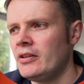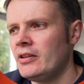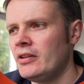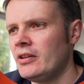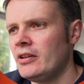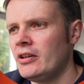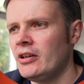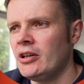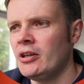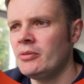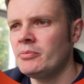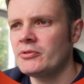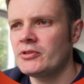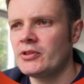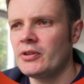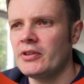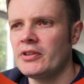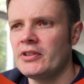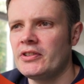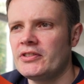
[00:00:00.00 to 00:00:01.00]
So
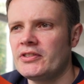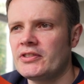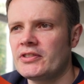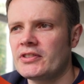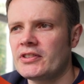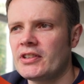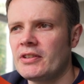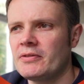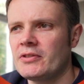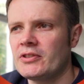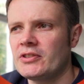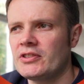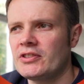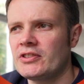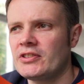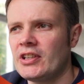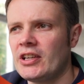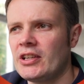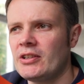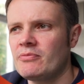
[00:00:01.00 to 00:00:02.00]
it's given us the
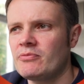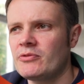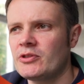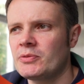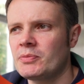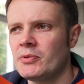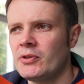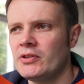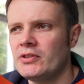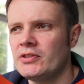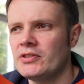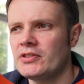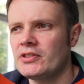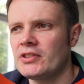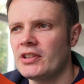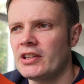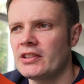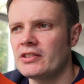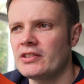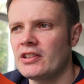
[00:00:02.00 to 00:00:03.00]
same response,
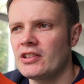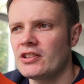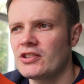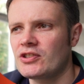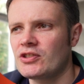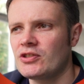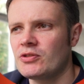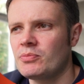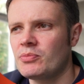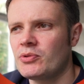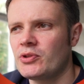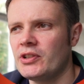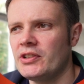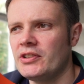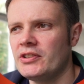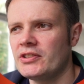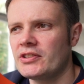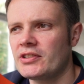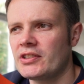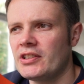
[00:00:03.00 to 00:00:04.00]
saying that it should
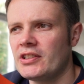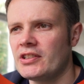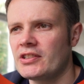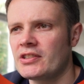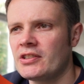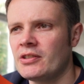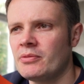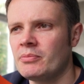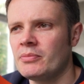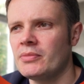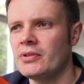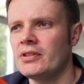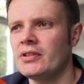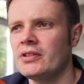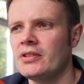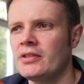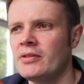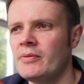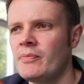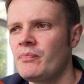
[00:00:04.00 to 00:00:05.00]
print each
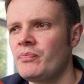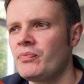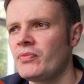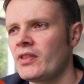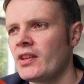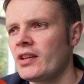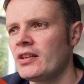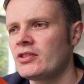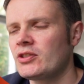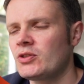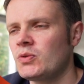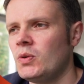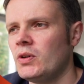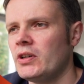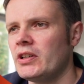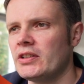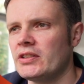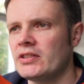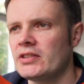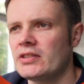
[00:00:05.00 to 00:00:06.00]
number
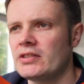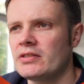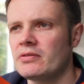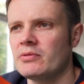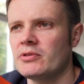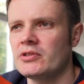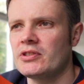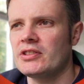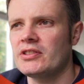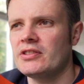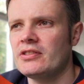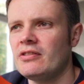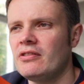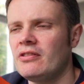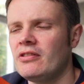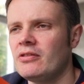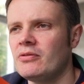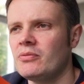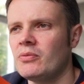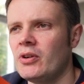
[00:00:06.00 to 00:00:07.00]
twice, which is
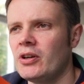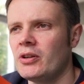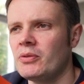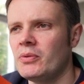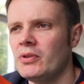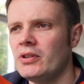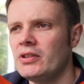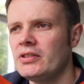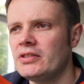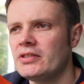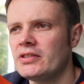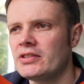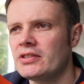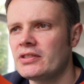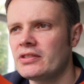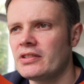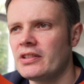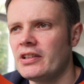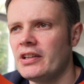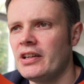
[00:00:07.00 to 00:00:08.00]
not what I
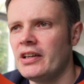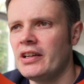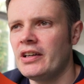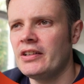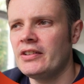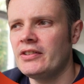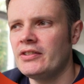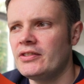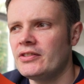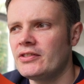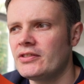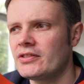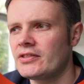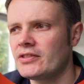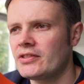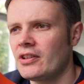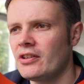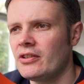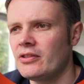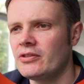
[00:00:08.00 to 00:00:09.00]
want. And
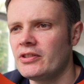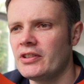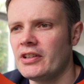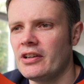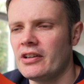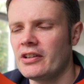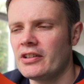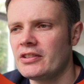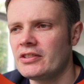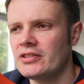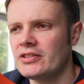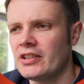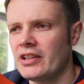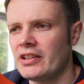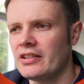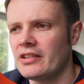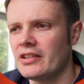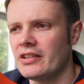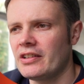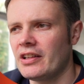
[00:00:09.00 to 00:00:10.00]
so yeah, I'm going to say
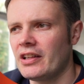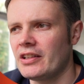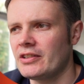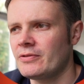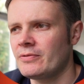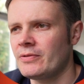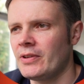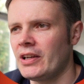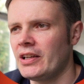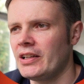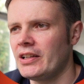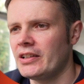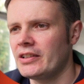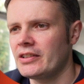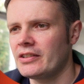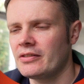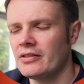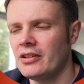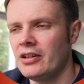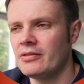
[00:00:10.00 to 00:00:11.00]
that that's
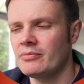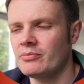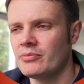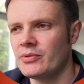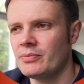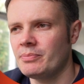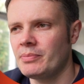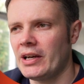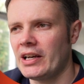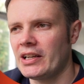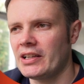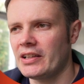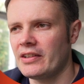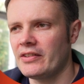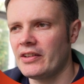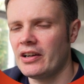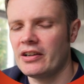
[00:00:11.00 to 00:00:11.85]
failing badly at that.